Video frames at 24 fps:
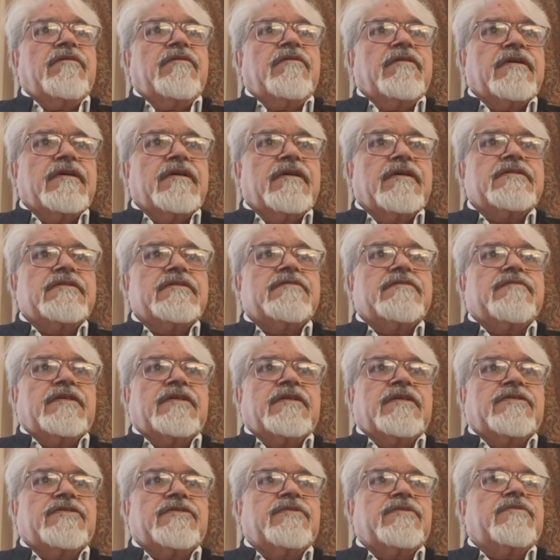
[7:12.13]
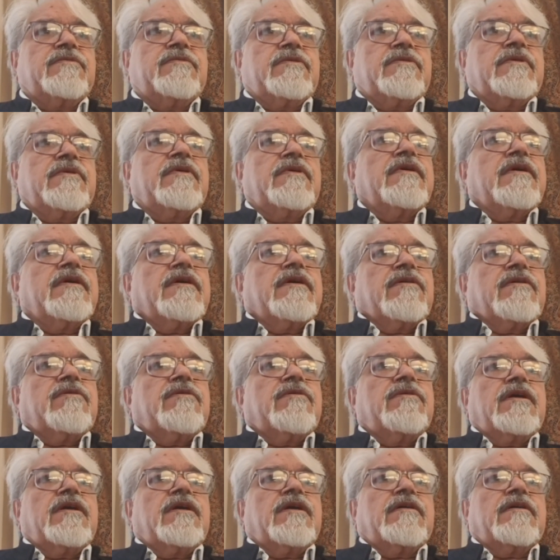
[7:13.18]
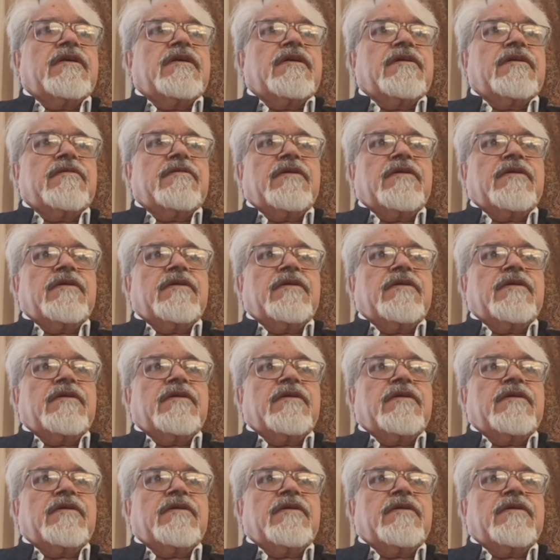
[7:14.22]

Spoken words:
girl wants to go according